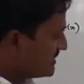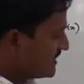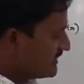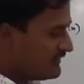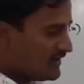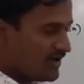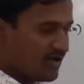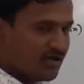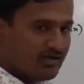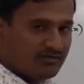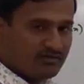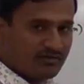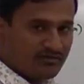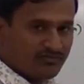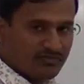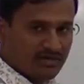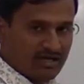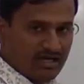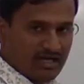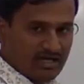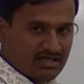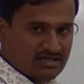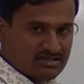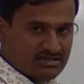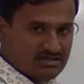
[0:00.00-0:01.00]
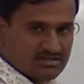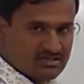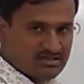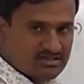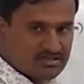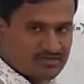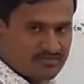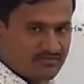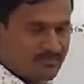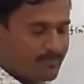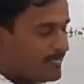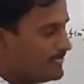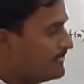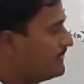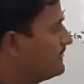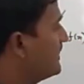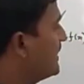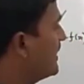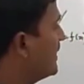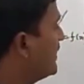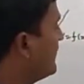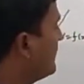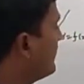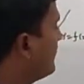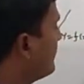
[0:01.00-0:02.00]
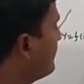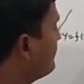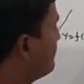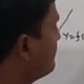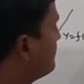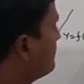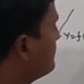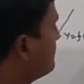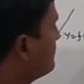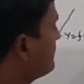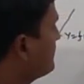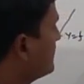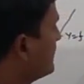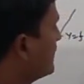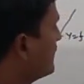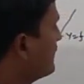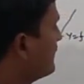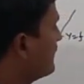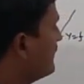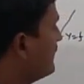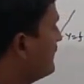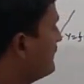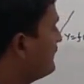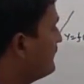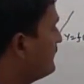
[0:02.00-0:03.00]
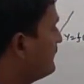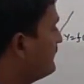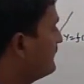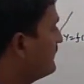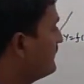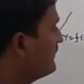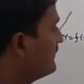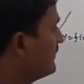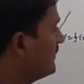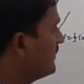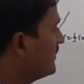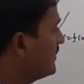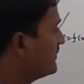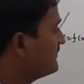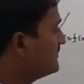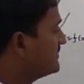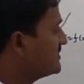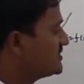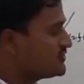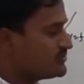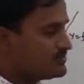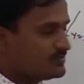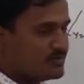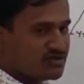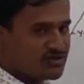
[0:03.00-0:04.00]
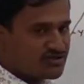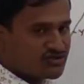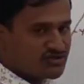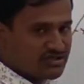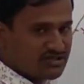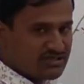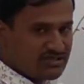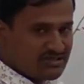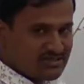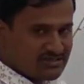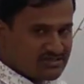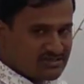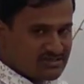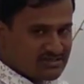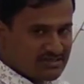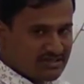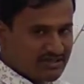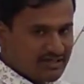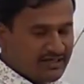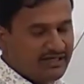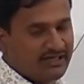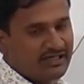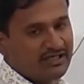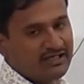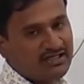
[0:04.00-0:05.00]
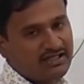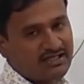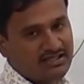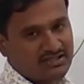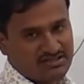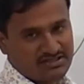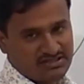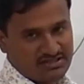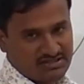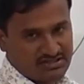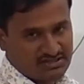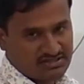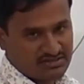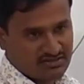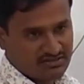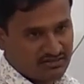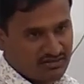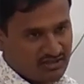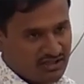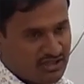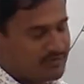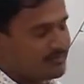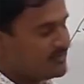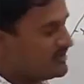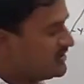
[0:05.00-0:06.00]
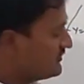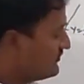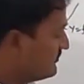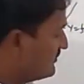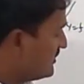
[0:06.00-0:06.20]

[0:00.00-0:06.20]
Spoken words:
the value of x, then the graph of this function is decreases. It means